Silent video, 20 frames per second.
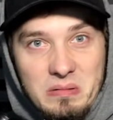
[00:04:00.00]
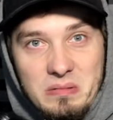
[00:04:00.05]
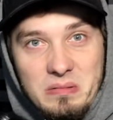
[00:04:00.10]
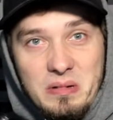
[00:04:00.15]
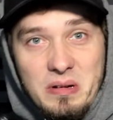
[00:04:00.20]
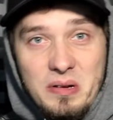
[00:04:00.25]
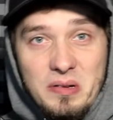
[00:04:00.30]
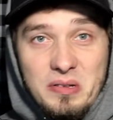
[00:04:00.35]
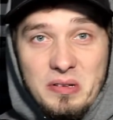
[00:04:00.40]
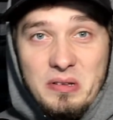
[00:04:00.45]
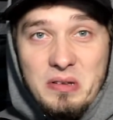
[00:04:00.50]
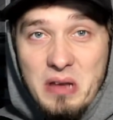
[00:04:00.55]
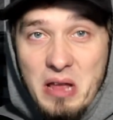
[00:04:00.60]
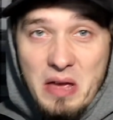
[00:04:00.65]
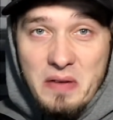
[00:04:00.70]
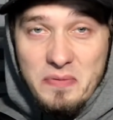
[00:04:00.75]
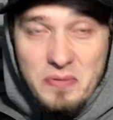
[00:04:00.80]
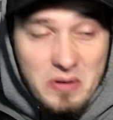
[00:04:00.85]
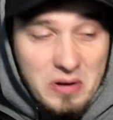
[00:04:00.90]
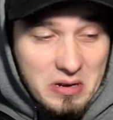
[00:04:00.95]
There's
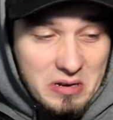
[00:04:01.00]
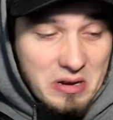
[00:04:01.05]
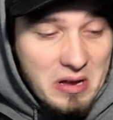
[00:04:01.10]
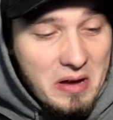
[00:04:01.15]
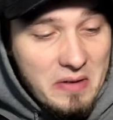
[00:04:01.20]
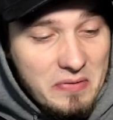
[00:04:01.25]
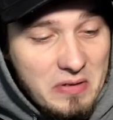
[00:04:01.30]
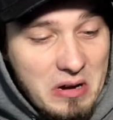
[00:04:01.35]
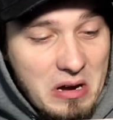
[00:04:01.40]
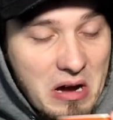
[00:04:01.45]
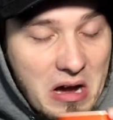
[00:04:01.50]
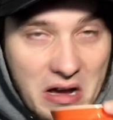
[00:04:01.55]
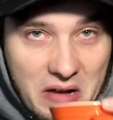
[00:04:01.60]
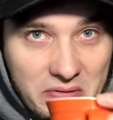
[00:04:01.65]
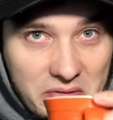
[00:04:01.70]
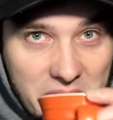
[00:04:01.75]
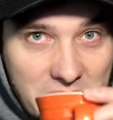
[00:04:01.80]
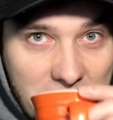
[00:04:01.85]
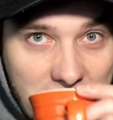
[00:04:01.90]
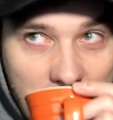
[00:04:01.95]
never enough
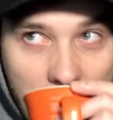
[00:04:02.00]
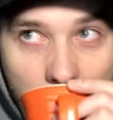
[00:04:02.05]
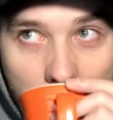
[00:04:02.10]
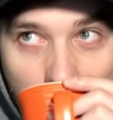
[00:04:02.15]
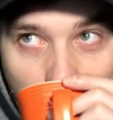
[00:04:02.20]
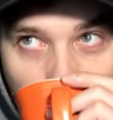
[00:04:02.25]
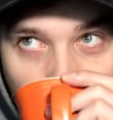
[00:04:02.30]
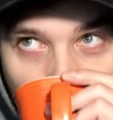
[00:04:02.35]
coffee.